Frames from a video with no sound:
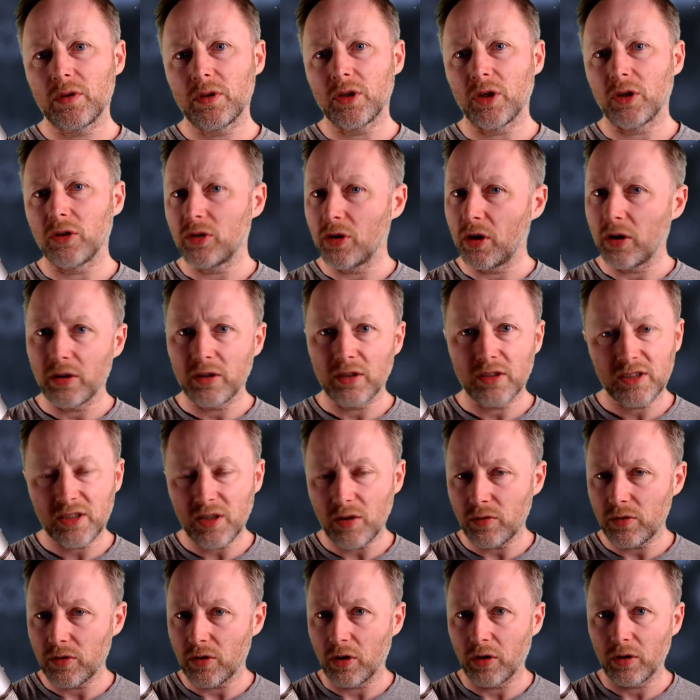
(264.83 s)
You're young, you're
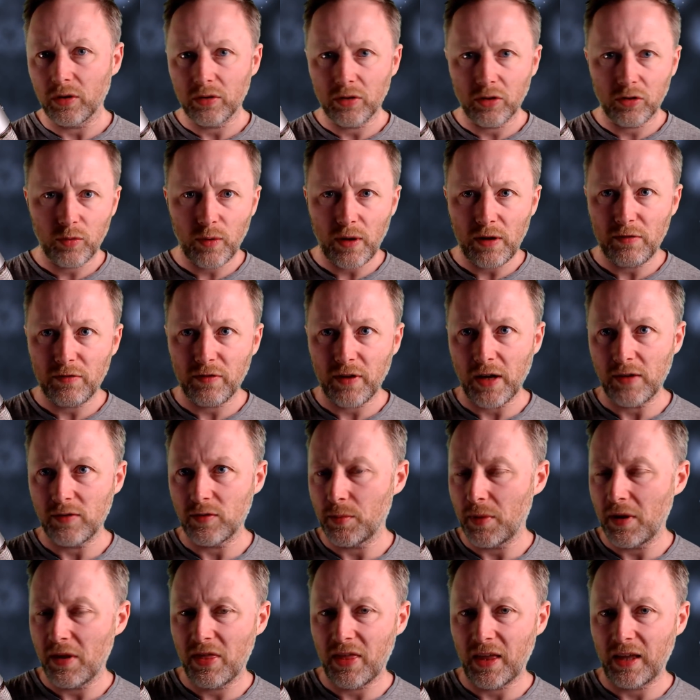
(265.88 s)
still young, you're 25,
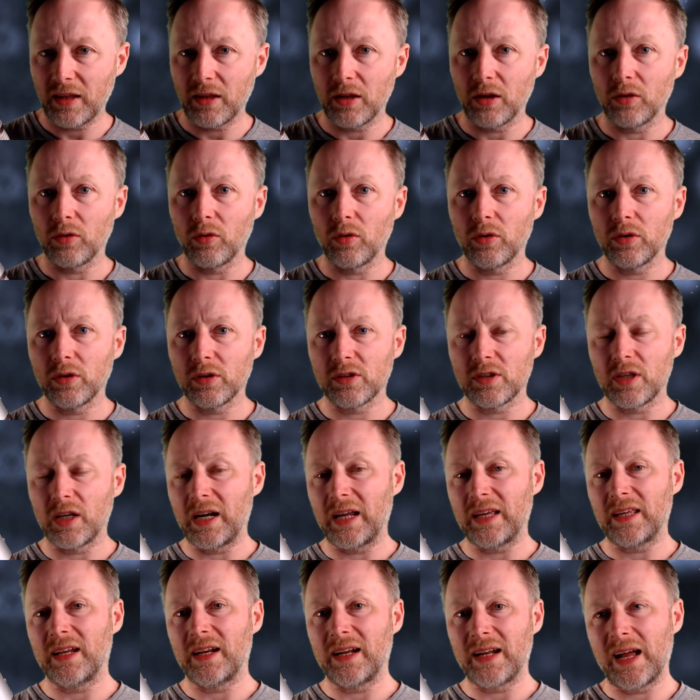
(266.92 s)
you may think you're not
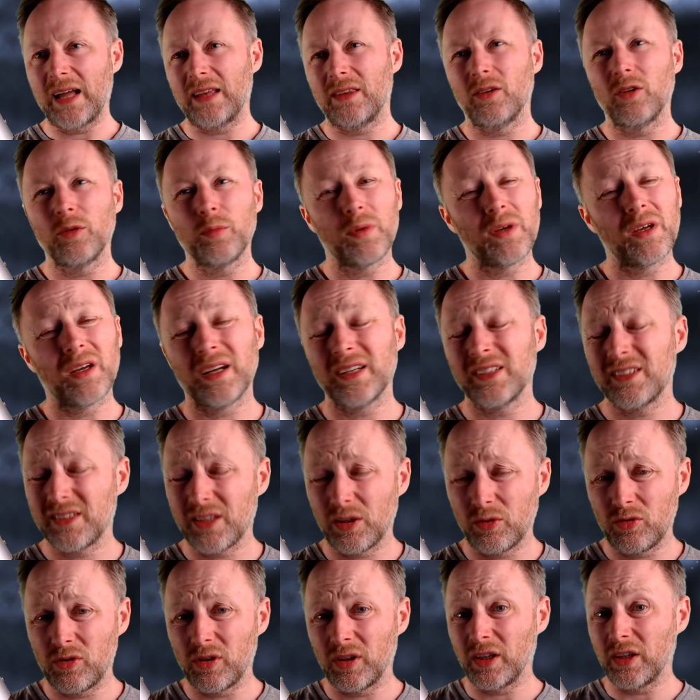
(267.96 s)
an adult, but you are
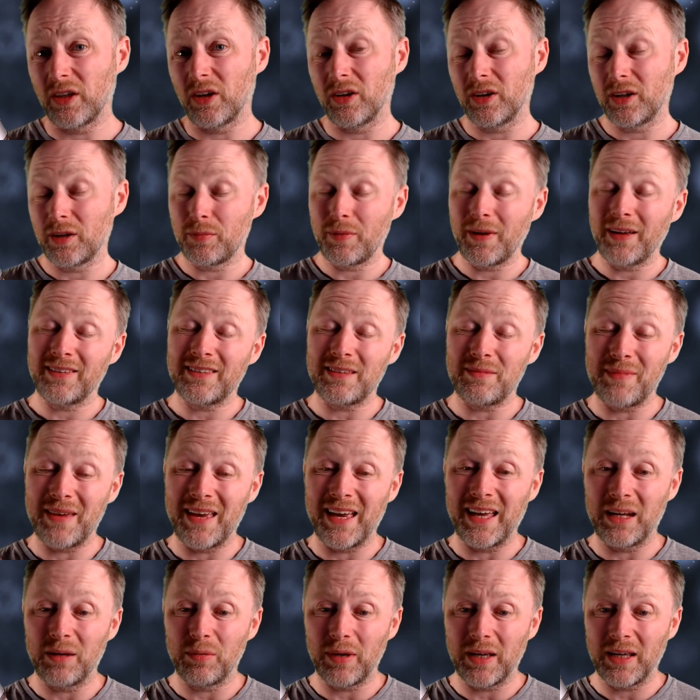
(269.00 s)
still really young compared to
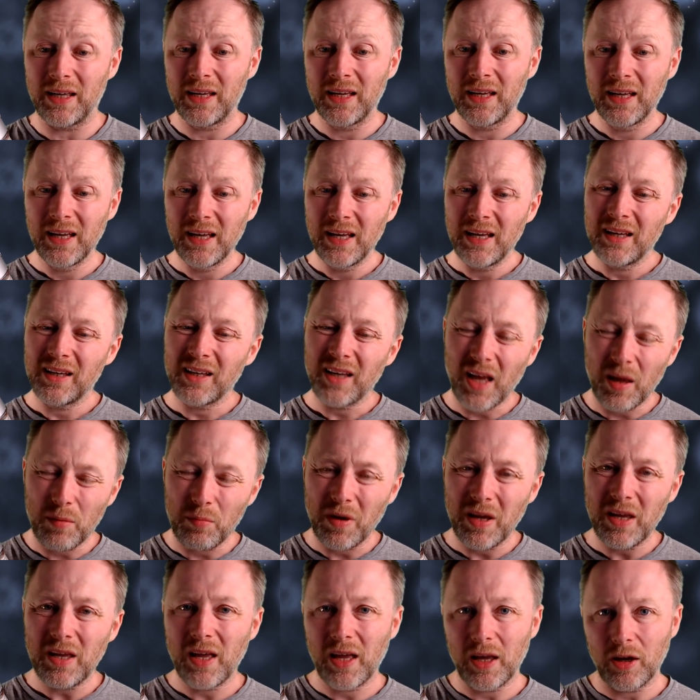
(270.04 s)
me anyway. It
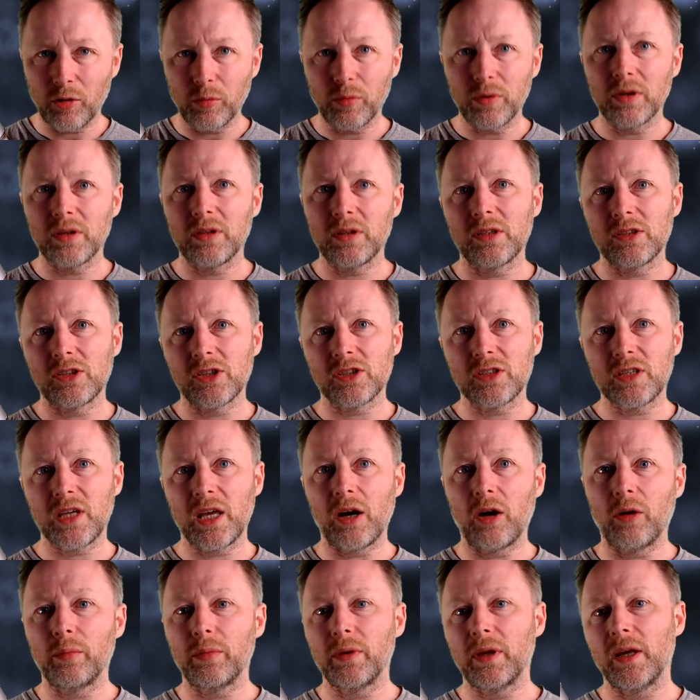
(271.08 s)
might help you to just
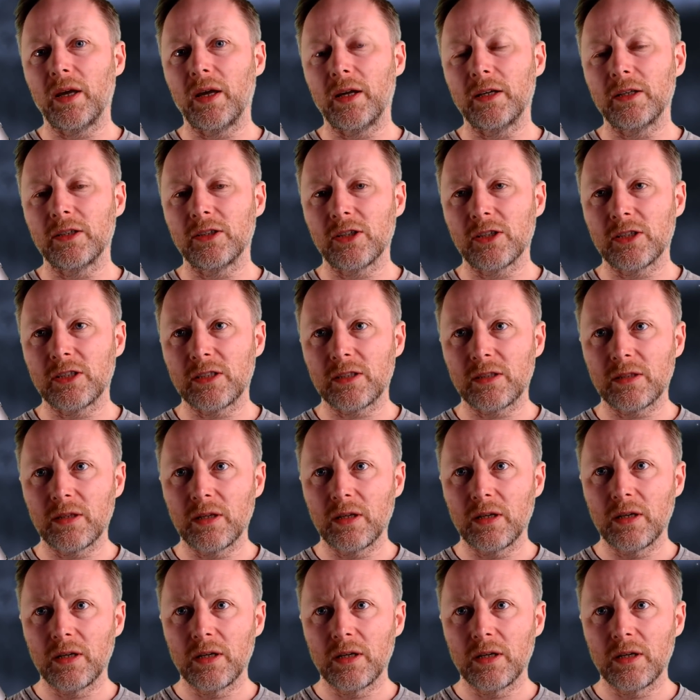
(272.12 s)
get up there and just